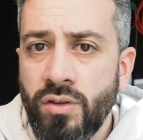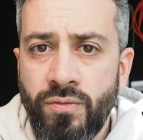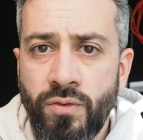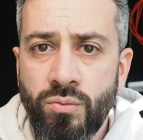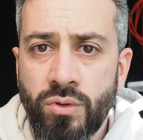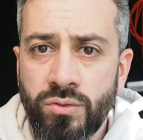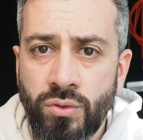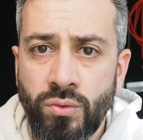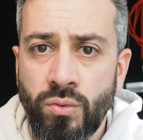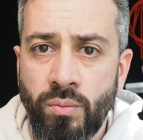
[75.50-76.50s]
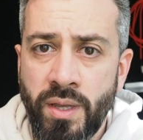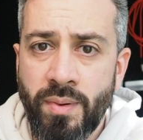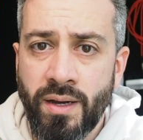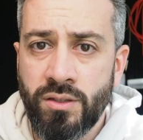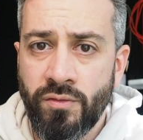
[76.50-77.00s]
So if you want to be
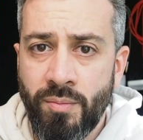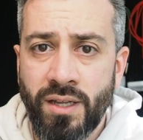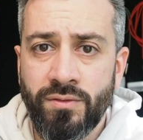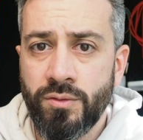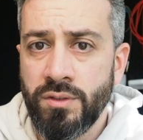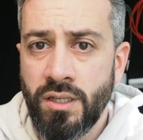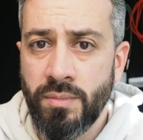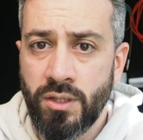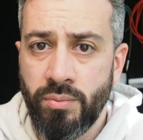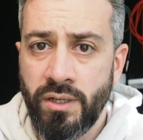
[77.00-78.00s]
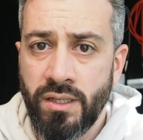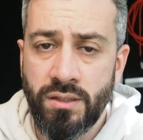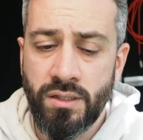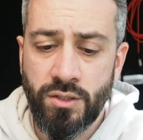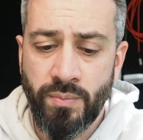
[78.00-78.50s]
part of a platform team and operate
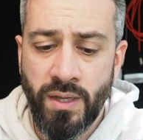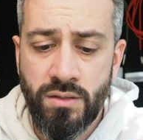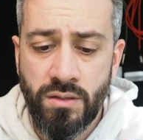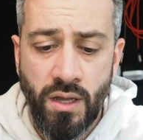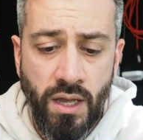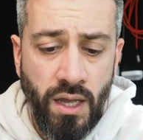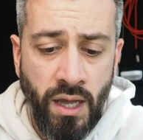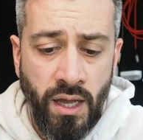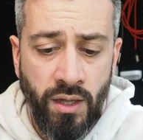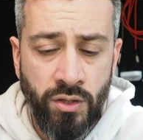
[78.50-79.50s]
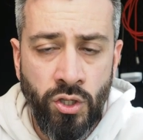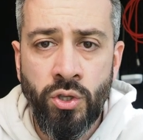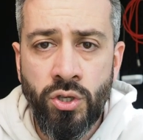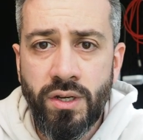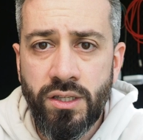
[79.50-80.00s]
in this space,
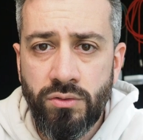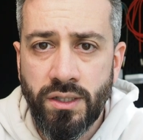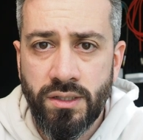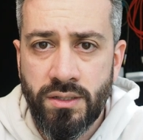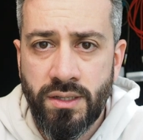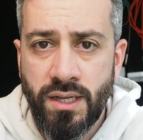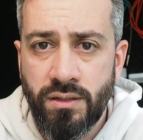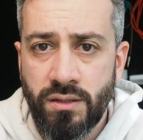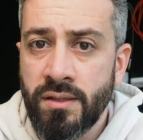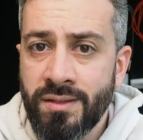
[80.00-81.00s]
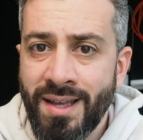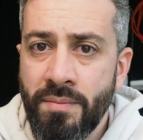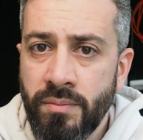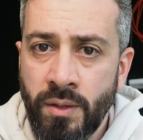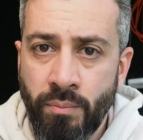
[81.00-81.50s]
you need to understand
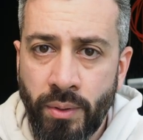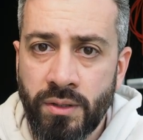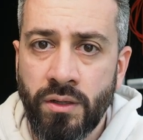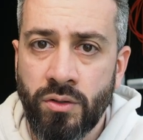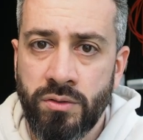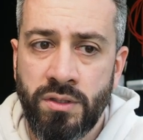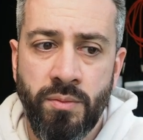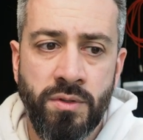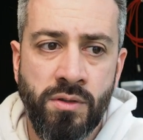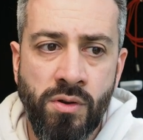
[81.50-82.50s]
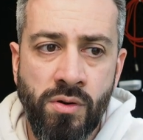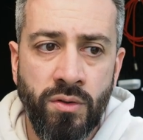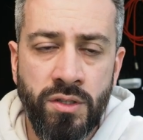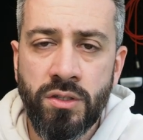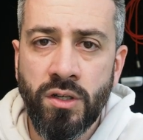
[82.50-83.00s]
some important concepts. So
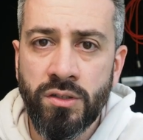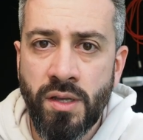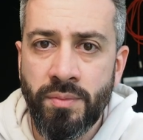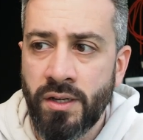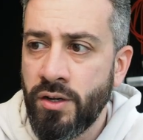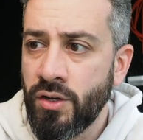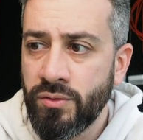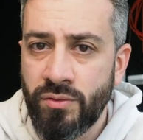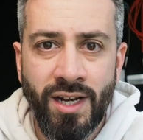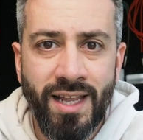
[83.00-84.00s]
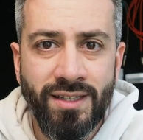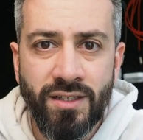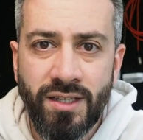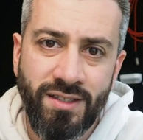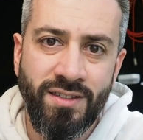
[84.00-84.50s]
these concepts are not
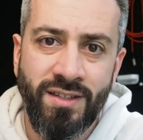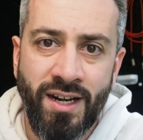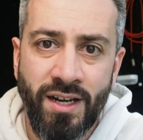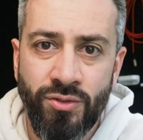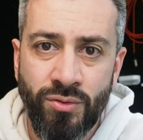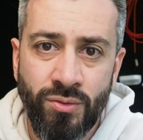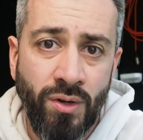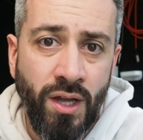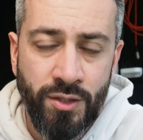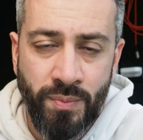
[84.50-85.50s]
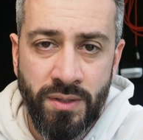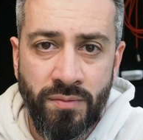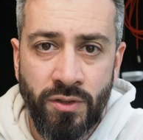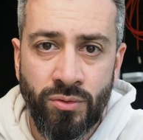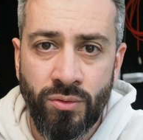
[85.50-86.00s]
related necessarily to
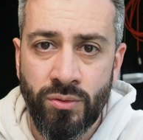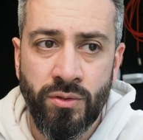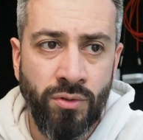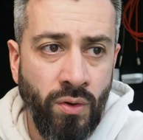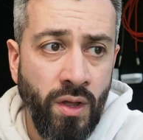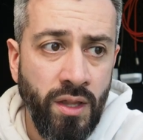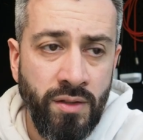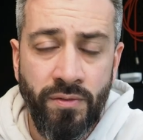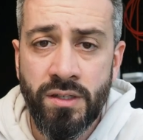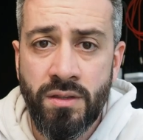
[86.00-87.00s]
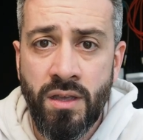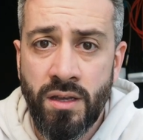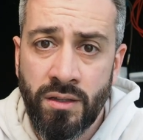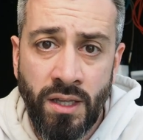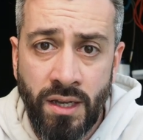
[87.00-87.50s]
specific tools. So the first
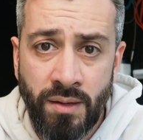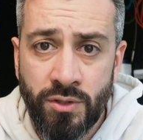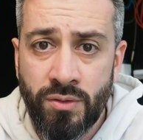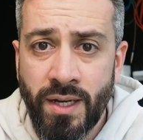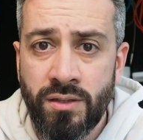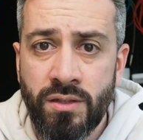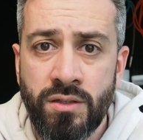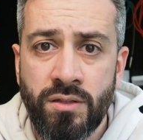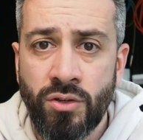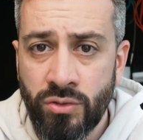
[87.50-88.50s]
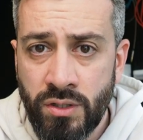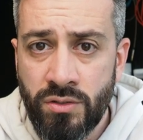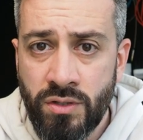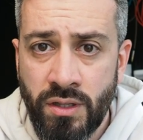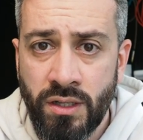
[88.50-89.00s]
thing that comes to mind is
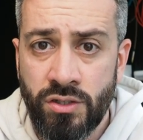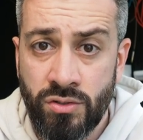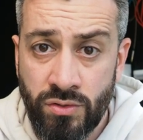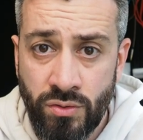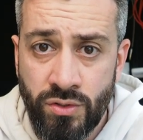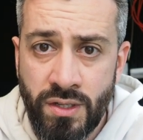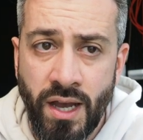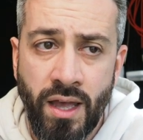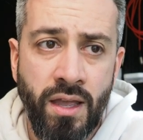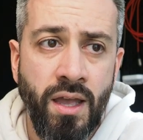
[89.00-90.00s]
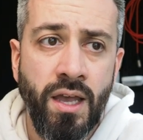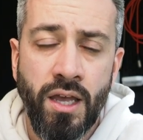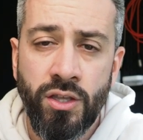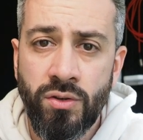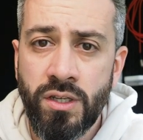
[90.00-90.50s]
continuous integration, so CI.
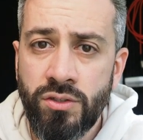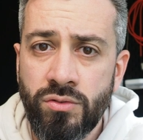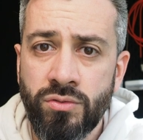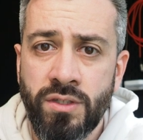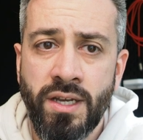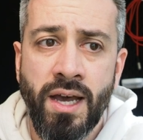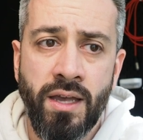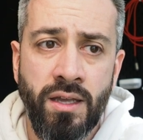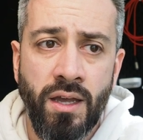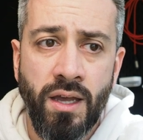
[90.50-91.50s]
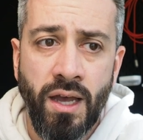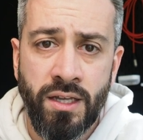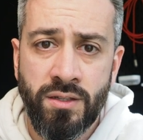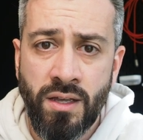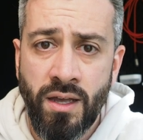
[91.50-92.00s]
You need to do CI
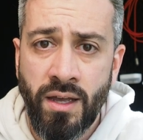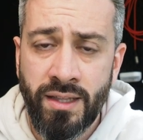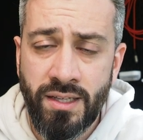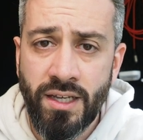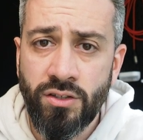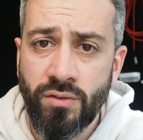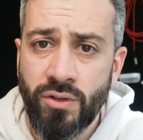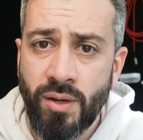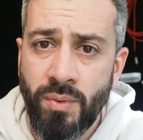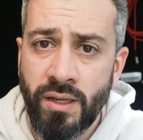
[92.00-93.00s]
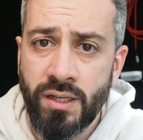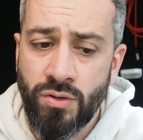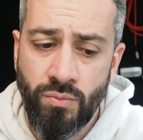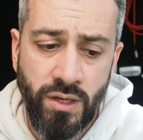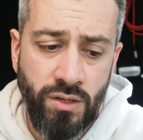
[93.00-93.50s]
as at the end of your
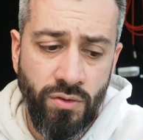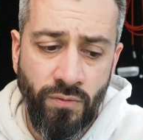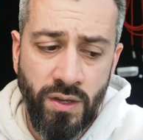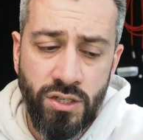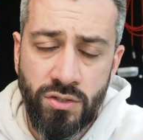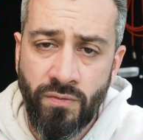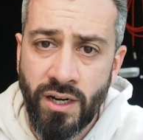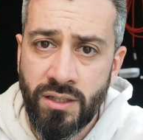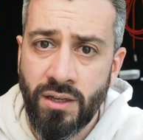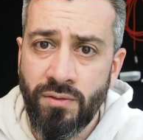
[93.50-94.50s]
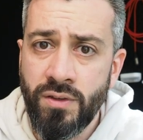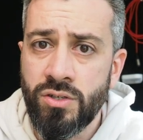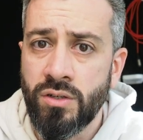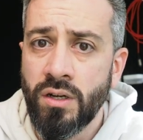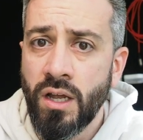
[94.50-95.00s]
application. When you finish writing a
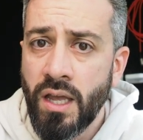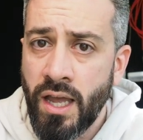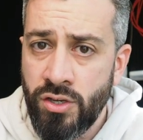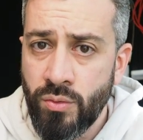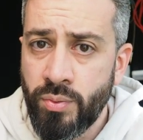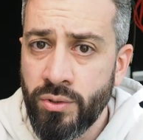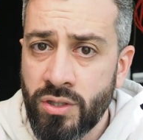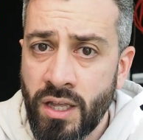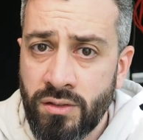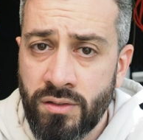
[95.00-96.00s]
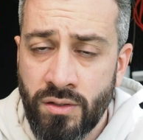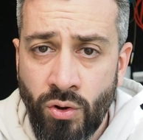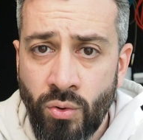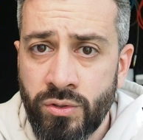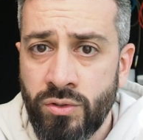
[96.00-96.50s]
feature and you push that
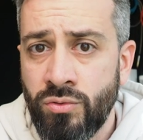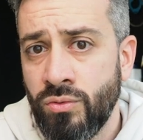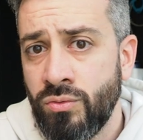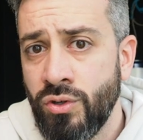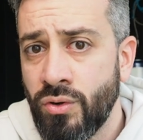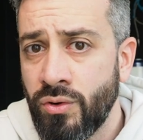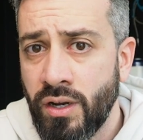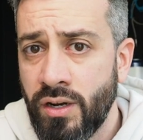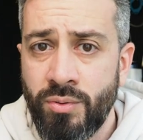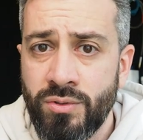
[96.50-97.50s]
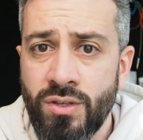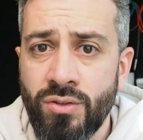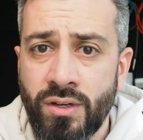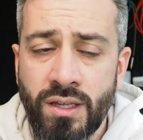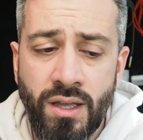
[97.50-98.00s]
code to your
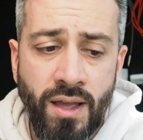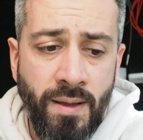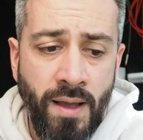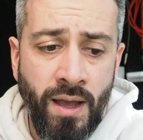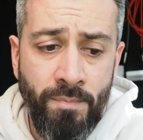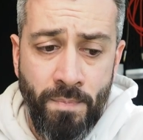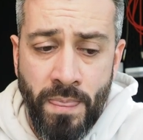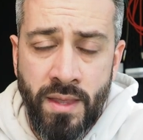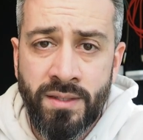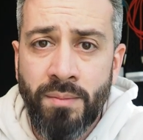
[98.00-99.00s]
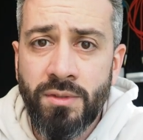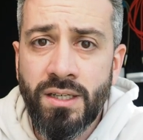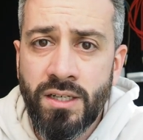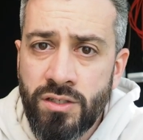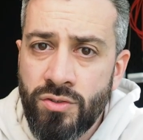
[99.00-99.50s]
repository,
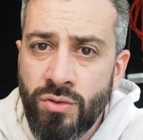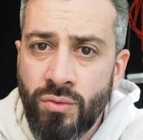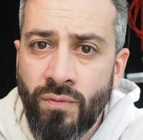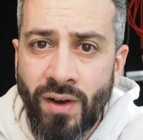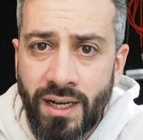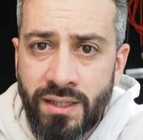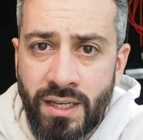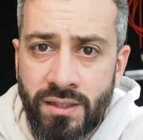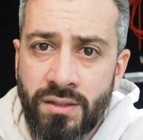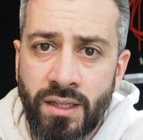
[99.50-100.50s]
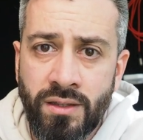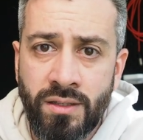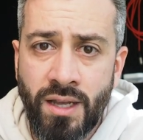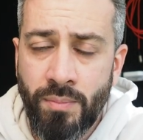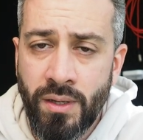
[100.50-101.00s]
something needs to validate that
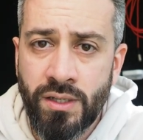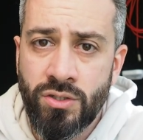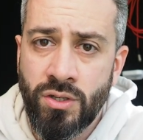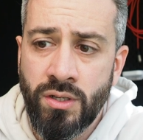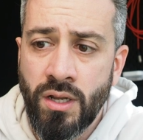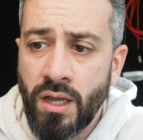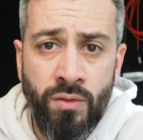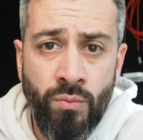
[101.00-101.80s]
the application